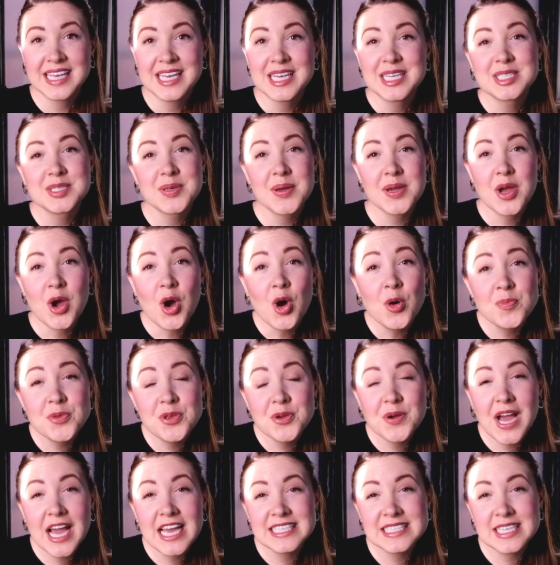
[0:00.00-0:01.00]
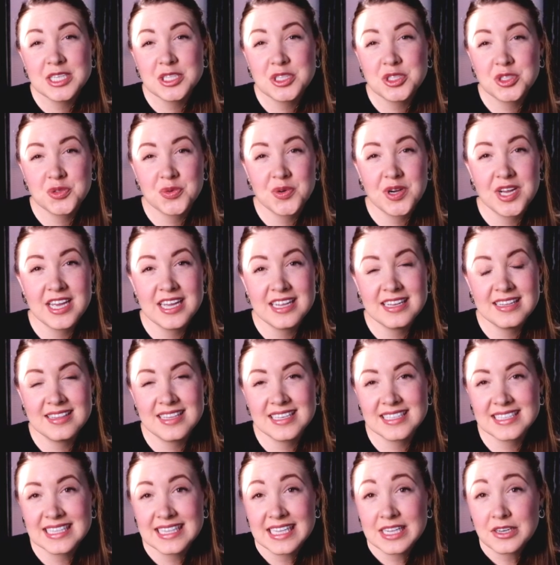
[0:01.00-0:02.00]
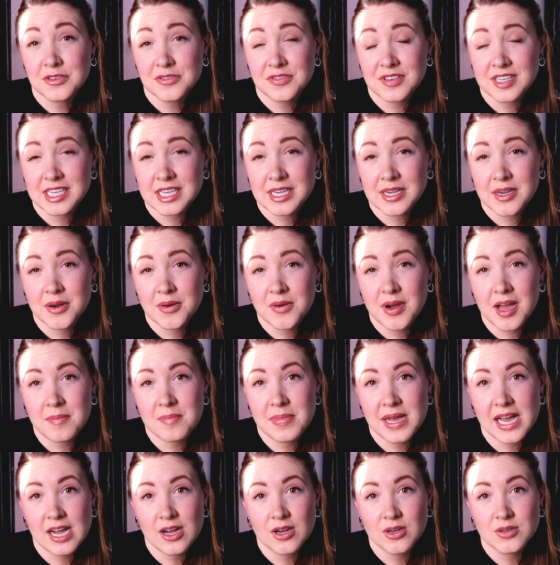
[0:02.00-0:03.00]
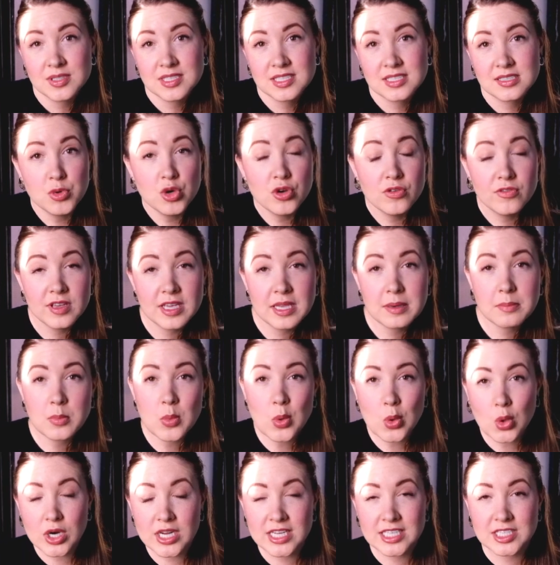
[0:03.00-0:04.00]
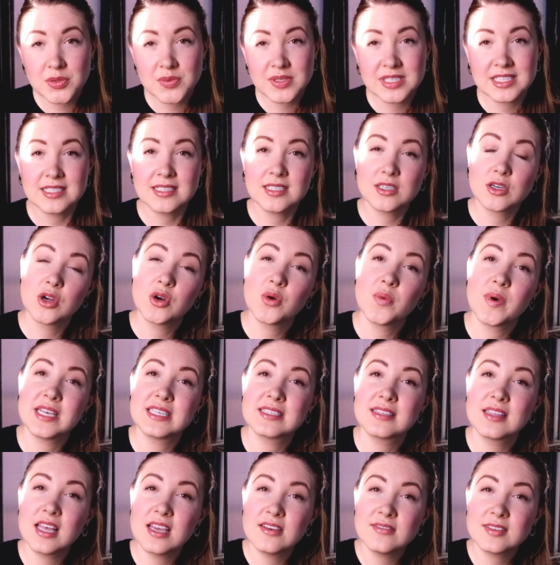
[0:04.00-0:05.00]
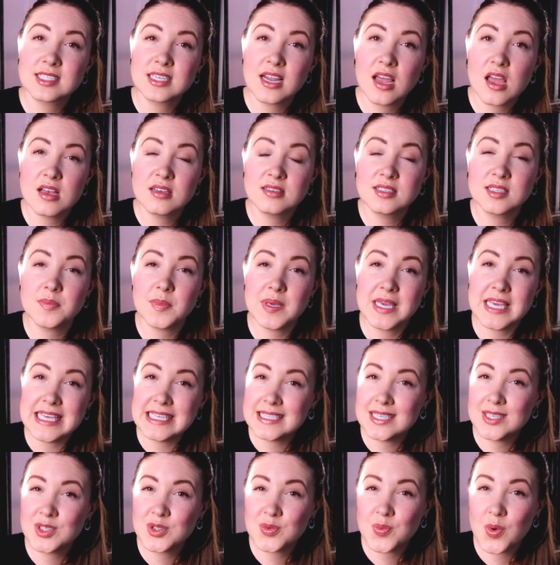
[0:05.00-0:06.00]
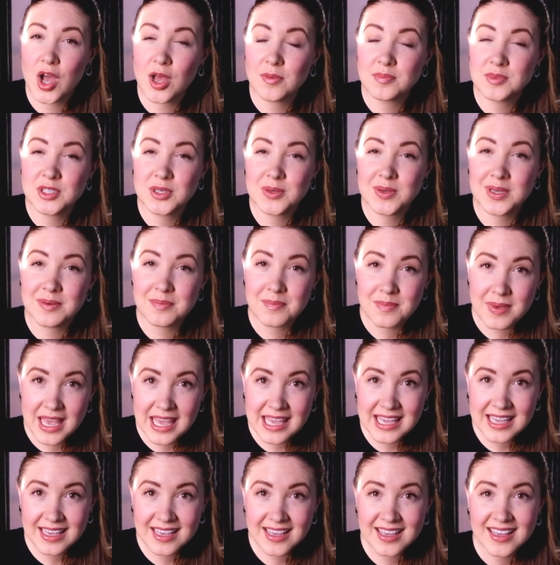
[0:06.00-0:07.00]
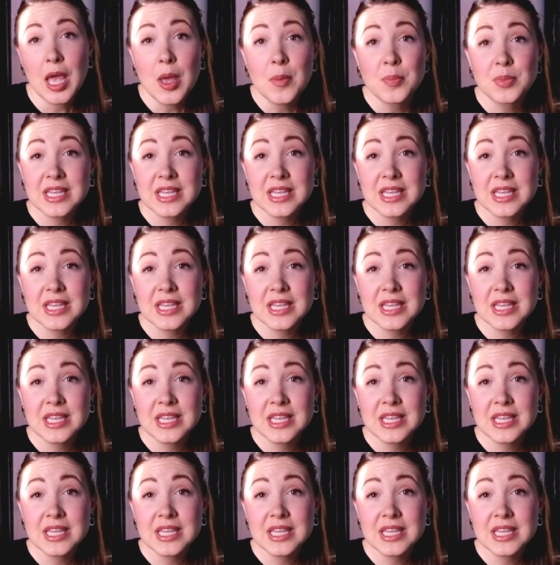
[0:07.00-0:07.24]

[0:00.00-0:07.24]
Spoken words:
So I hope you guys enjoyed this little video about moving more into a zero waste lifestyle, some easy swaps you can make.